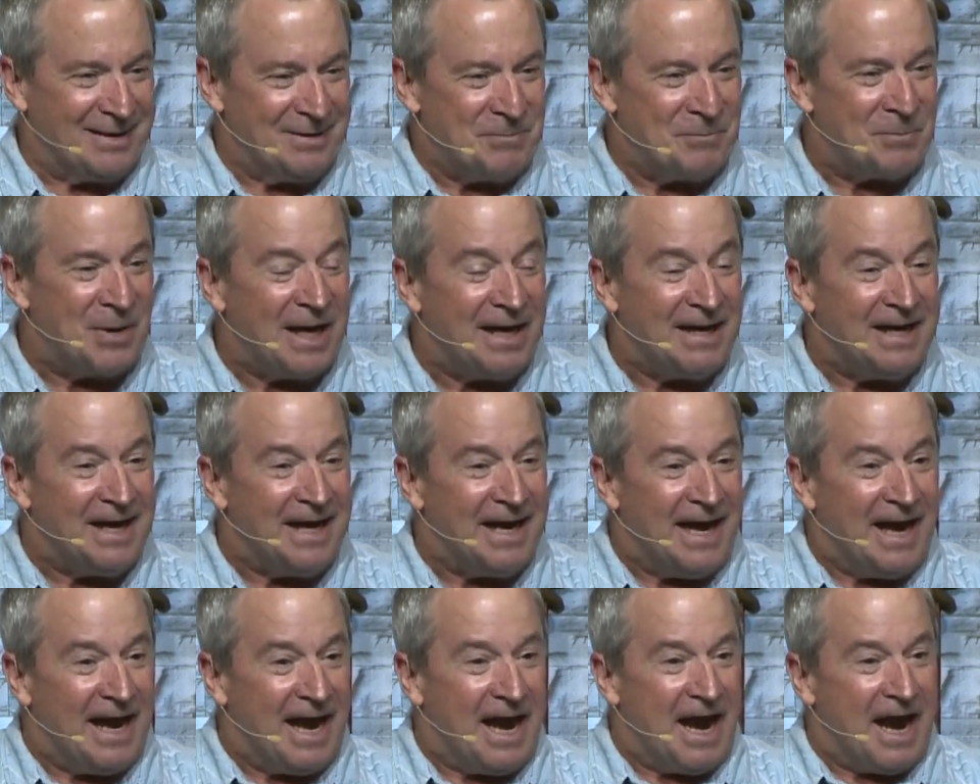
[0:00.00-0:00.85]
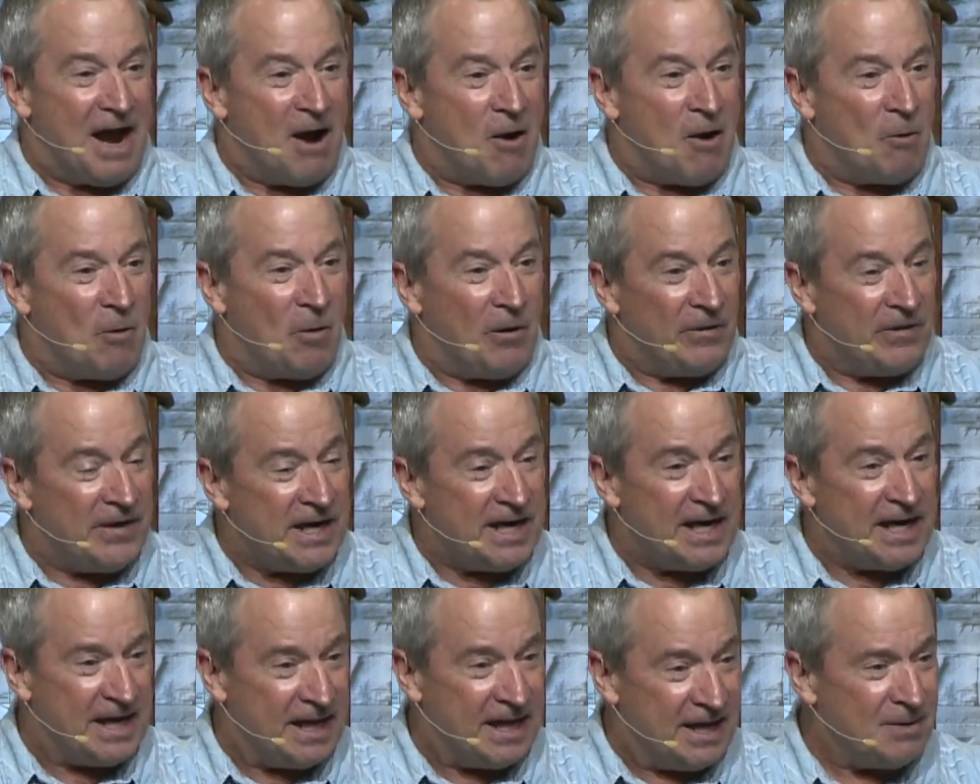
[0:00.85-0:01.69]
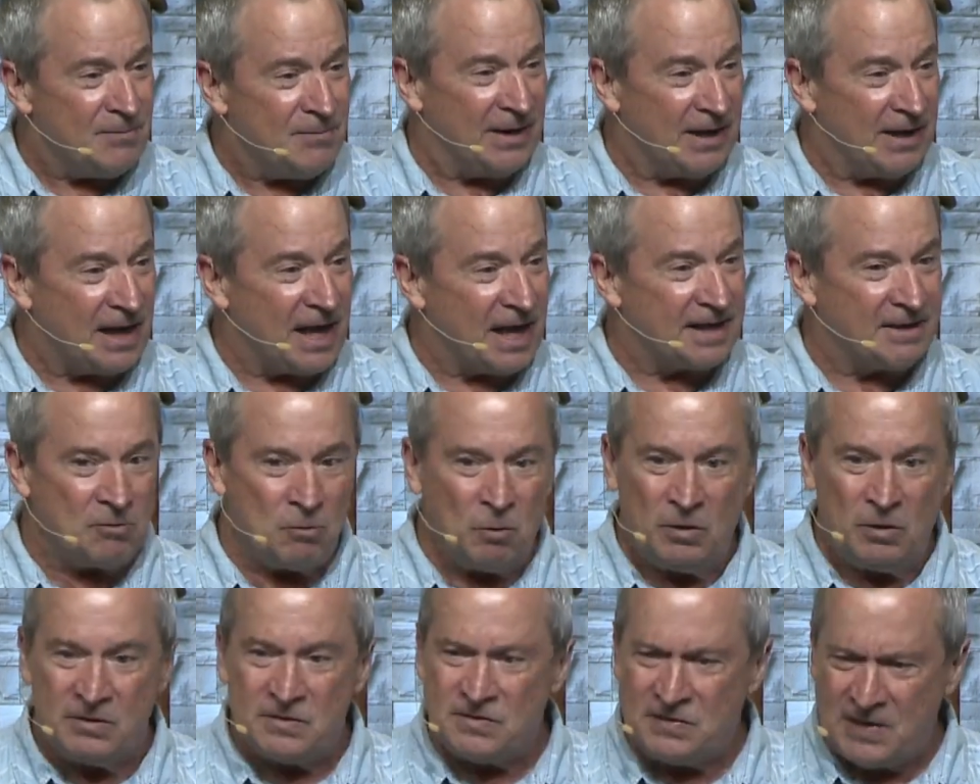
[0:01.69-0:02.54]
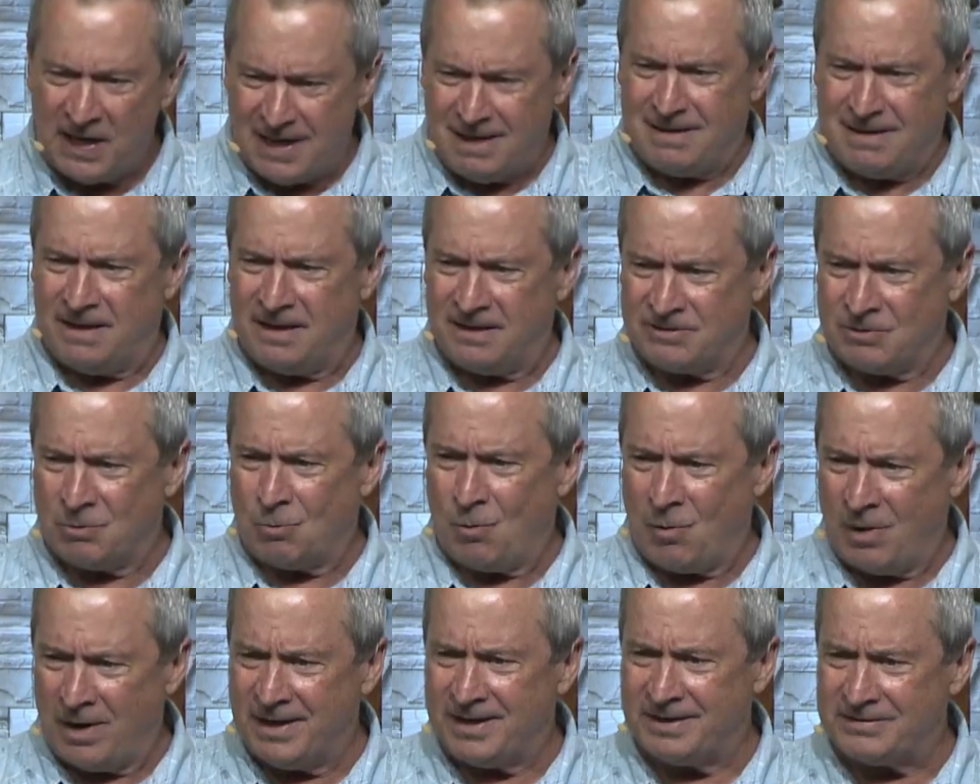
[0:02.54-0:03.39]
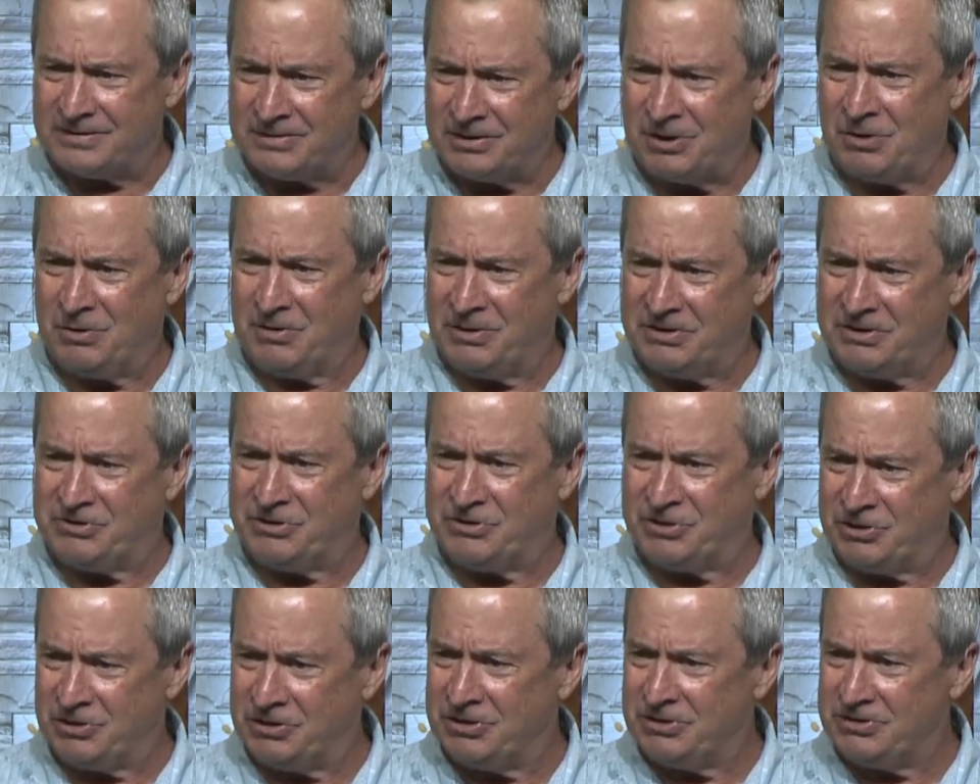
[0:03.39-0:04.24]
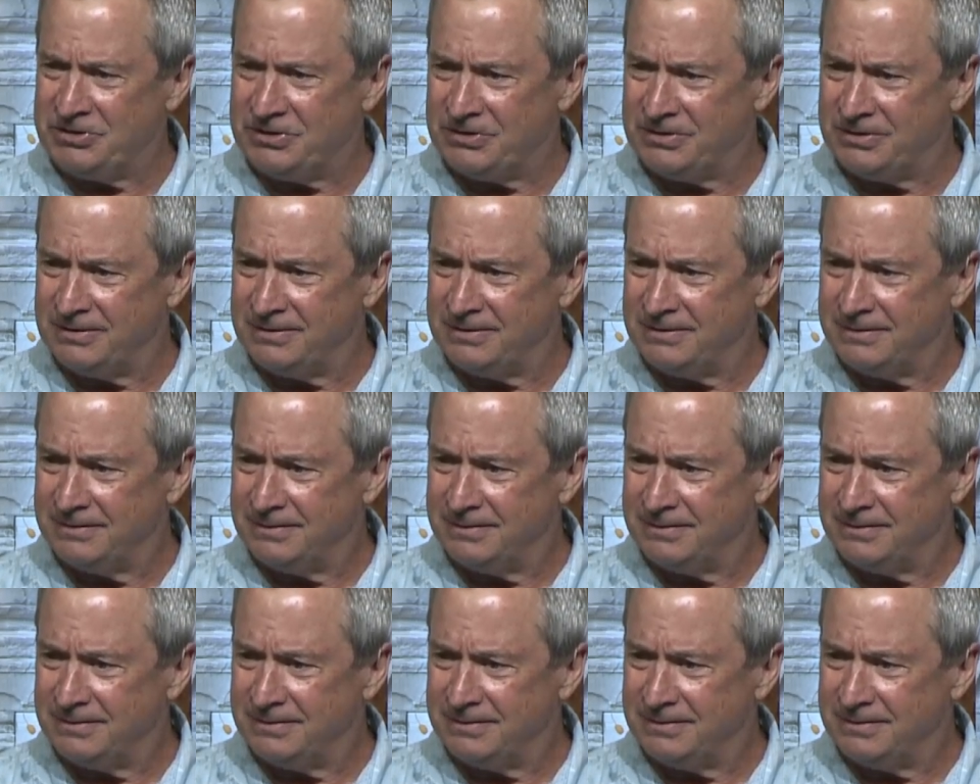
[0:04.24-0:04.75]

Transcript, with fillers: but then it hit me like satan doesn't want us to go to church